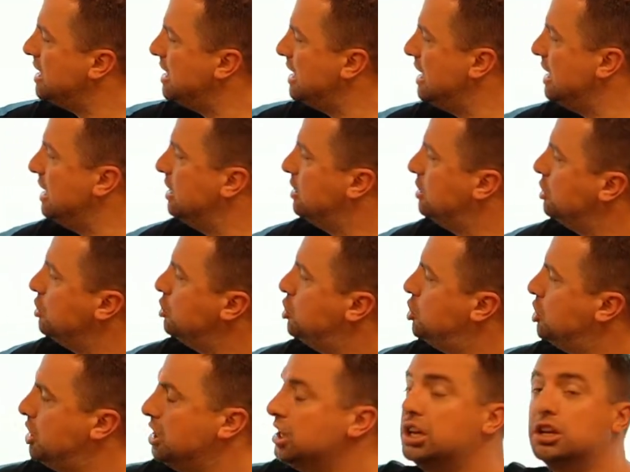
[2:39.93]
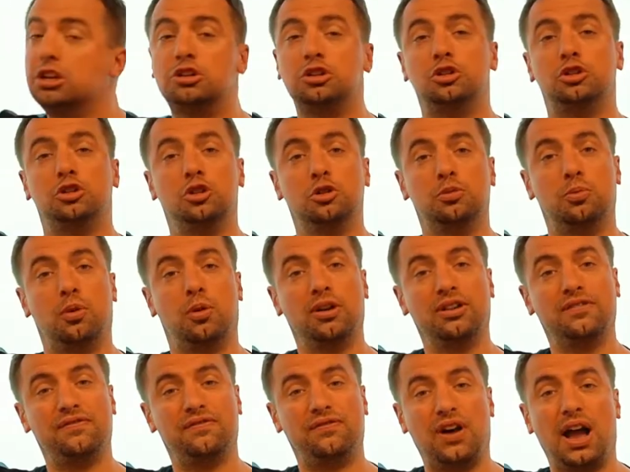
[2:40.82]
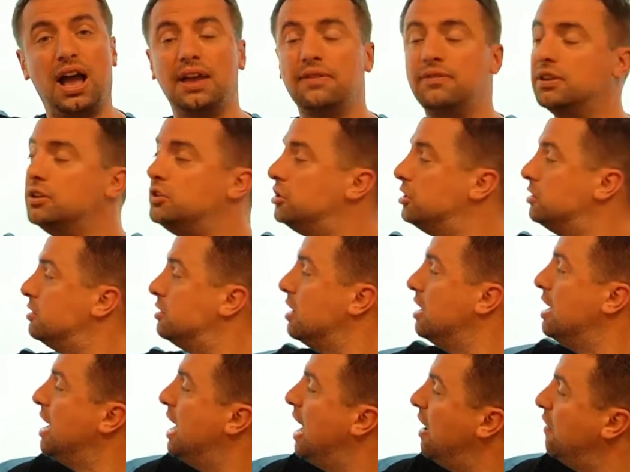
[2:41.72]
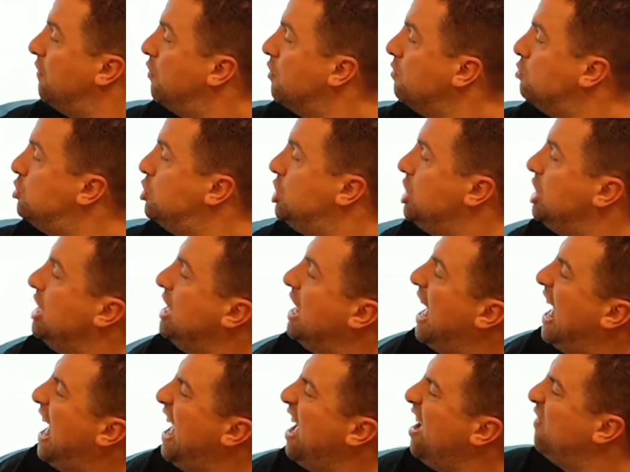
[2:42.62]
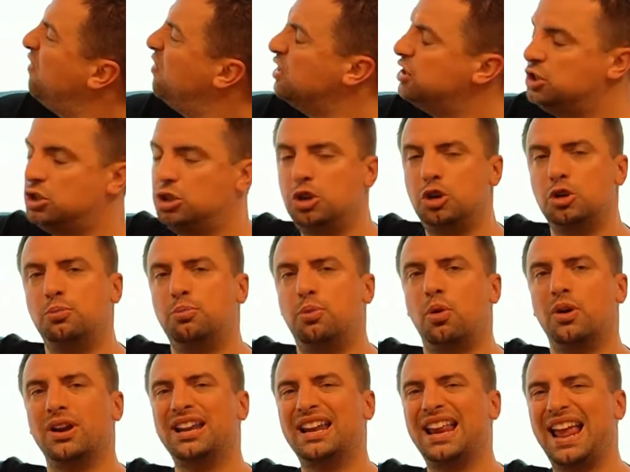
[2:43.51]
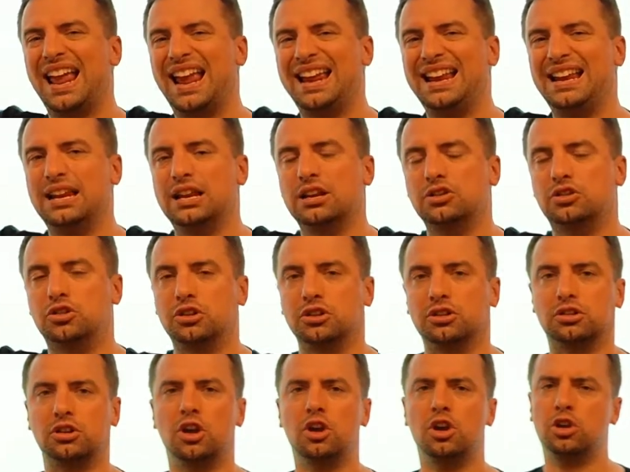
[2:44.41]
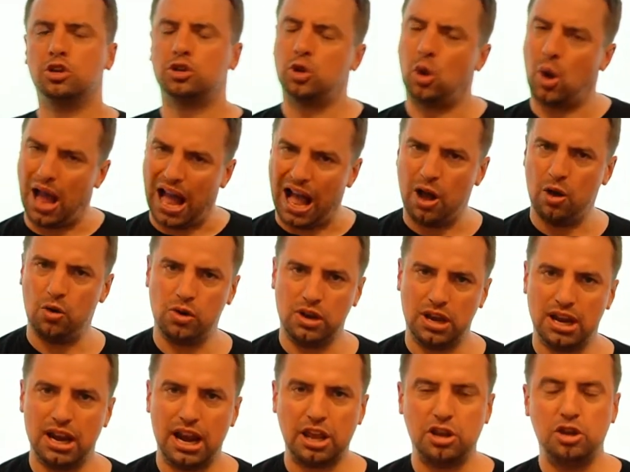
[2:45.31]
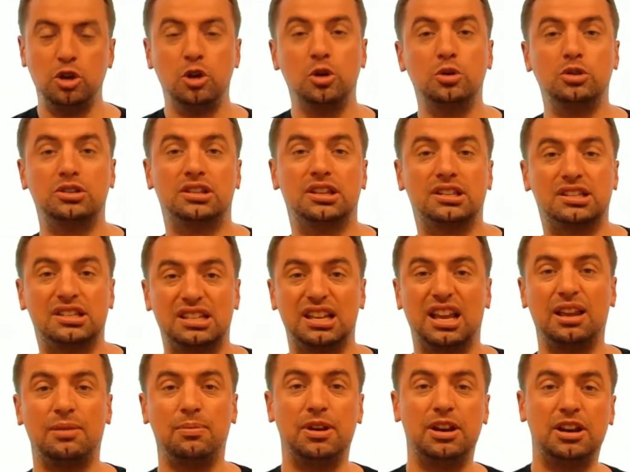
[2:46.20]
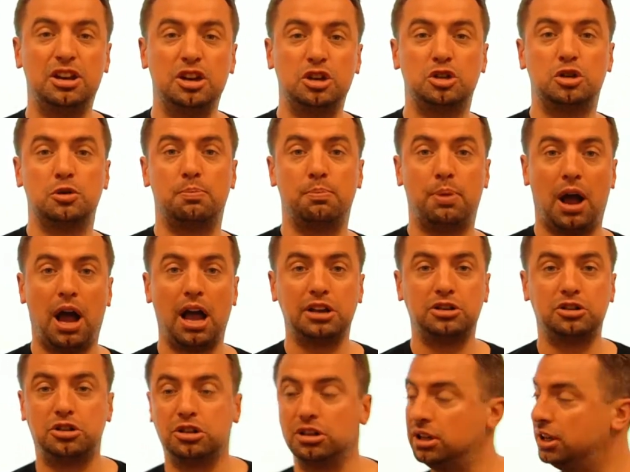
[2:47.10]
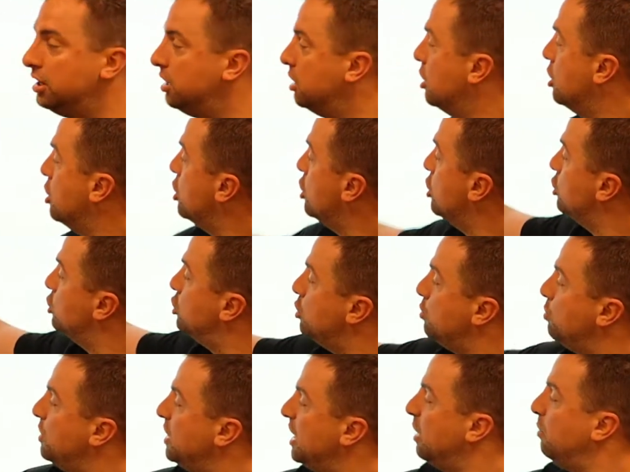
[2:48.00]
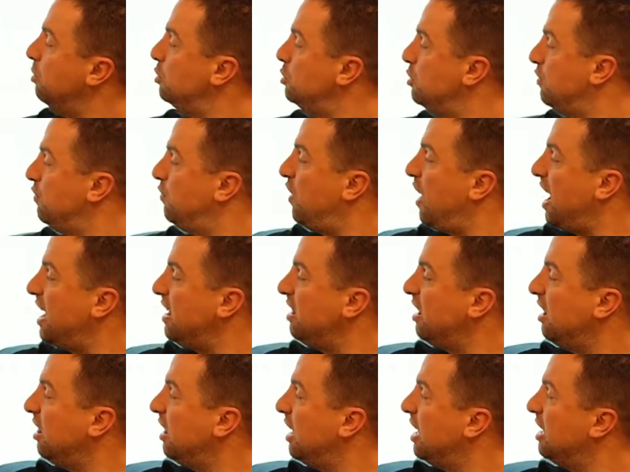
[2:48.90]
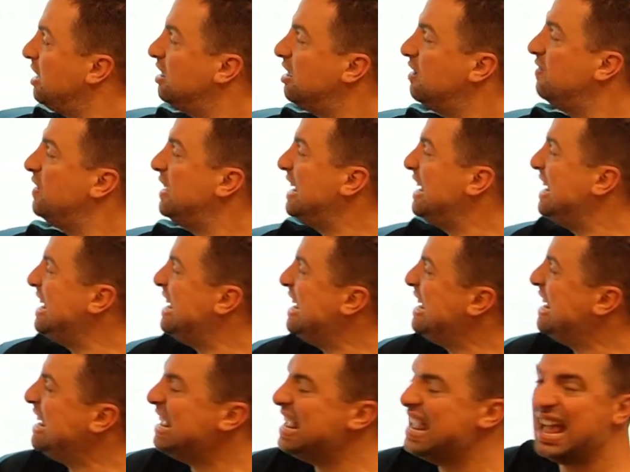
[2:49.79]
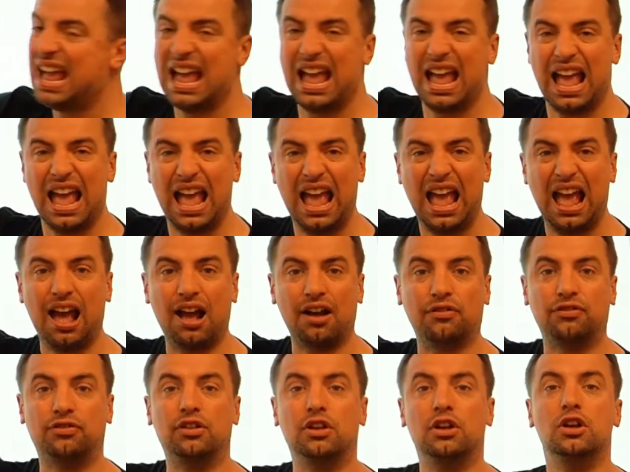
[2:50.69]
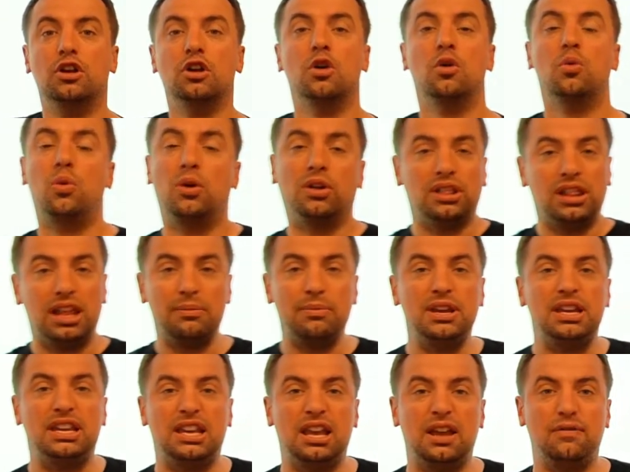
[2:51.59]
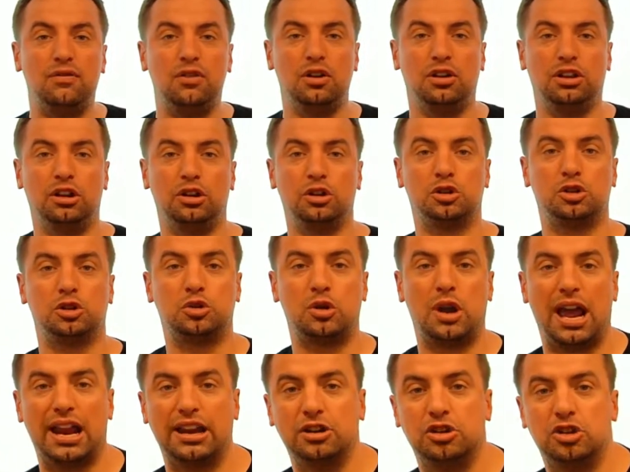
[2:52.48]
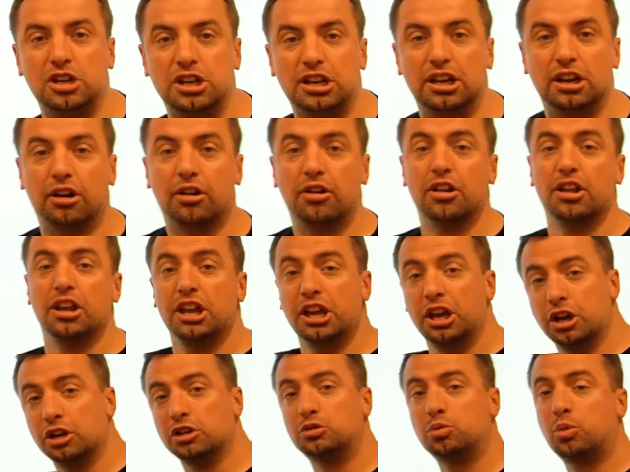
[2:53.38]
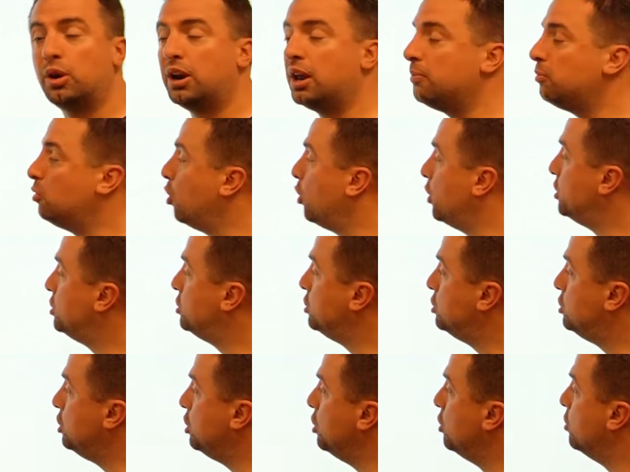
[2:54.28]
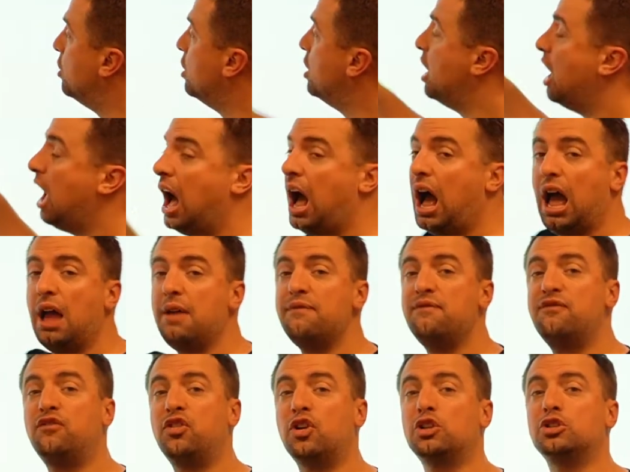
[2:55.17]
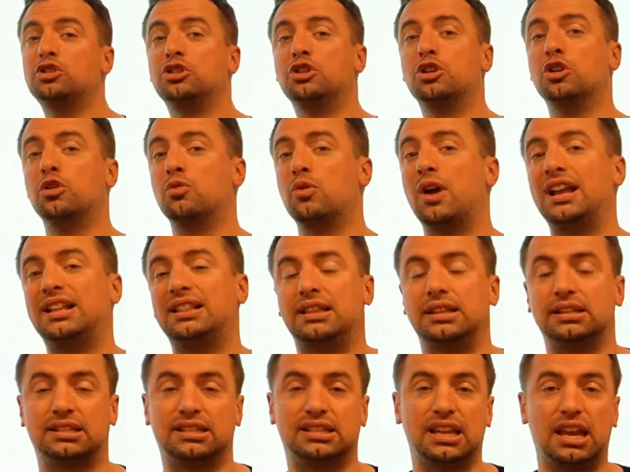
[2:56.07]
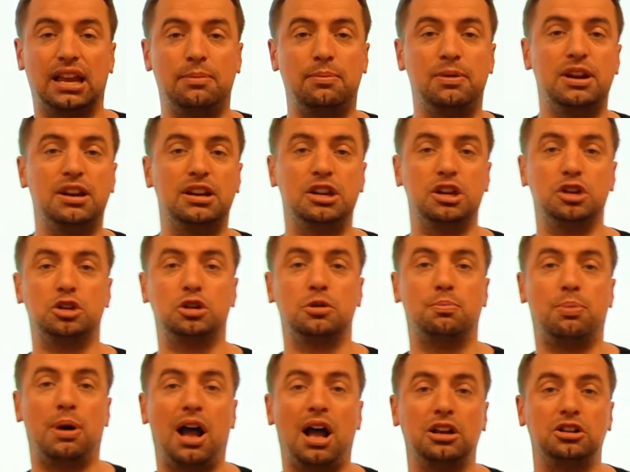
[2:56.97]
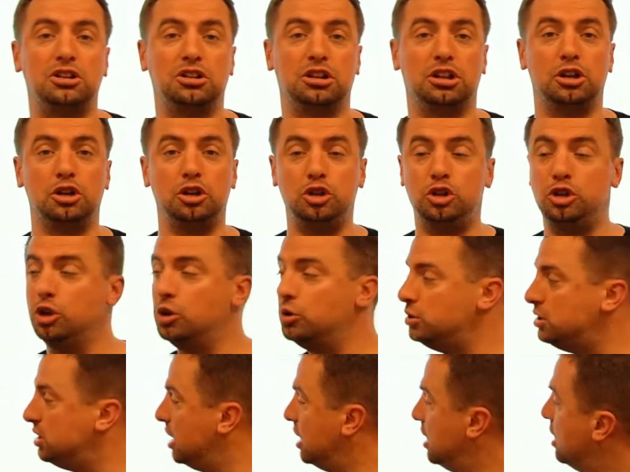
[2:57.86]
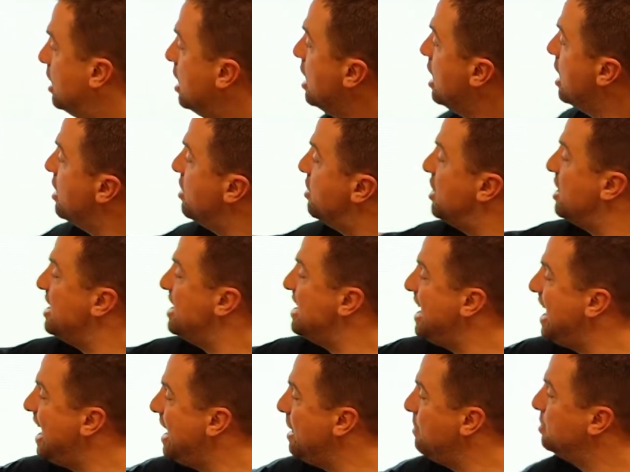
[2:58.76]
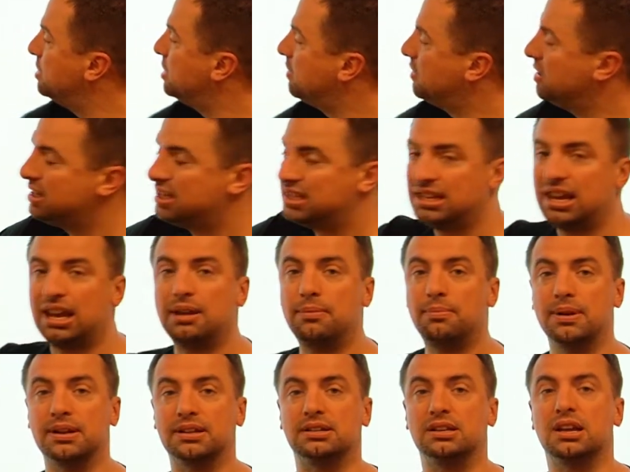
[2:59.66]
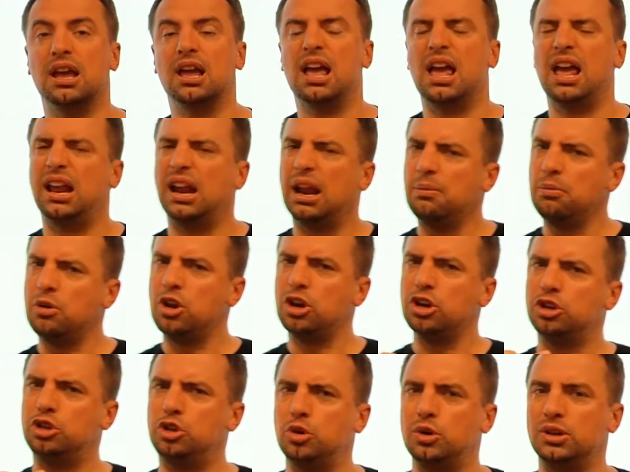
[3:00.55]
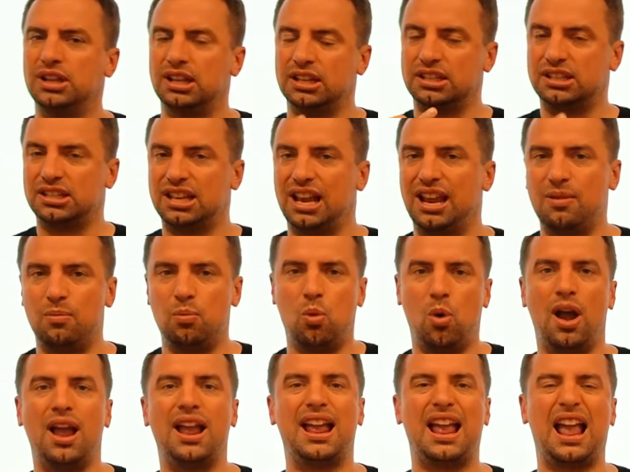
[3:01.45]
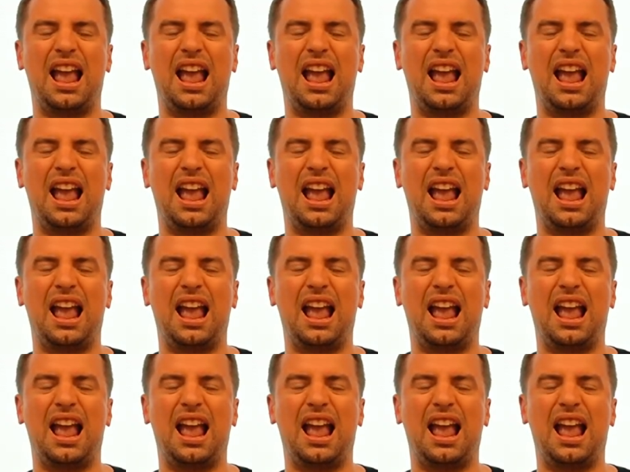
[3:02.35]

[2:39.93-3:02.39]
E to G is 2.5 inches. And from G to F is 2.8 inches. So how can I use the segment addition postulate to be able to find the length of EF? Well, let me give you a little strategy here. Here's what I'm going to do. I'm first going to write the segment addition postulate using the names of the segments. And I'm going to do it the same way